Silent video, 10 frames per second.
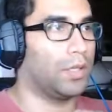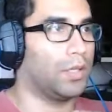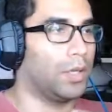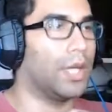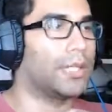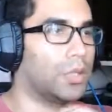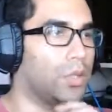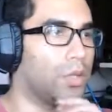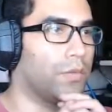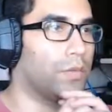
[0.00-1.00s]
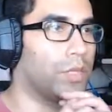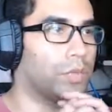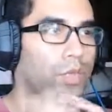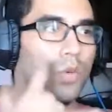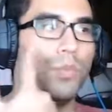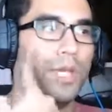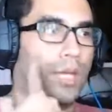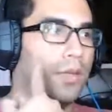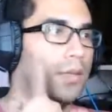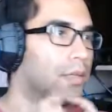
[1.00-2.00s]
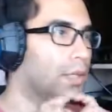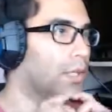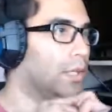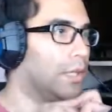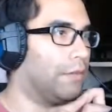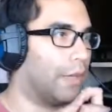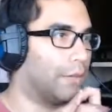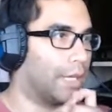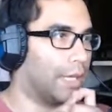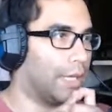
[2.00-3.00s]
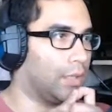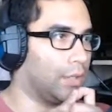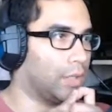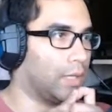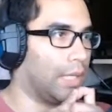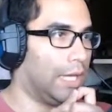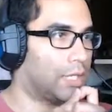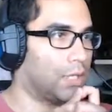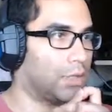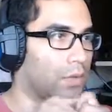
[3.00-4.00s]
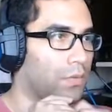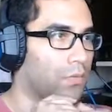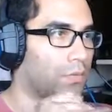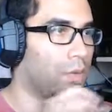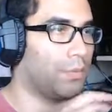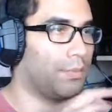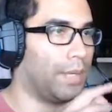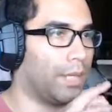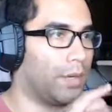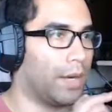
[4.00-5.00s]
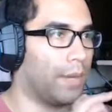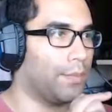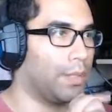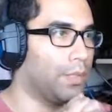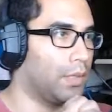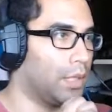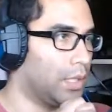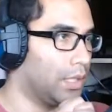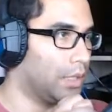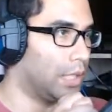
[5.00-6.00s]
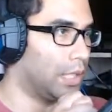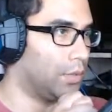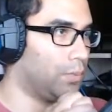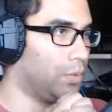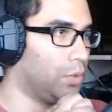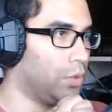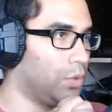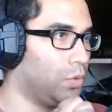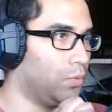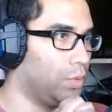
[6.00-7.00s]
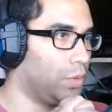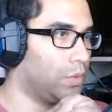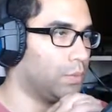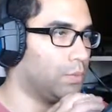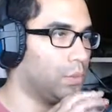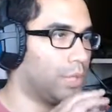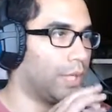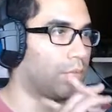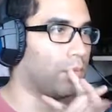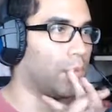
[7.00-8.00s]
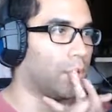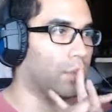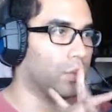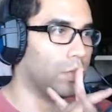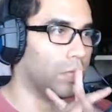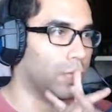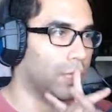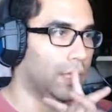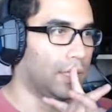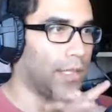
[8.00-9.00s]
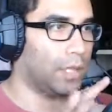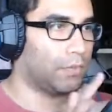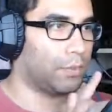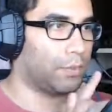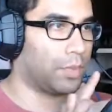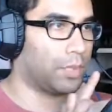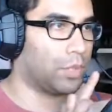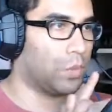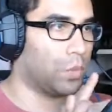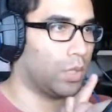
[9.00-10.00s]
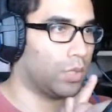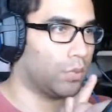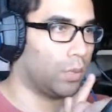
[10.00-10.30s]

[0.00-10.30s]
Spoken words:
the ritual. So me, 5 black candles, ashes form a pentagram, a blue bloomed moonlight rose, hair from person you want to be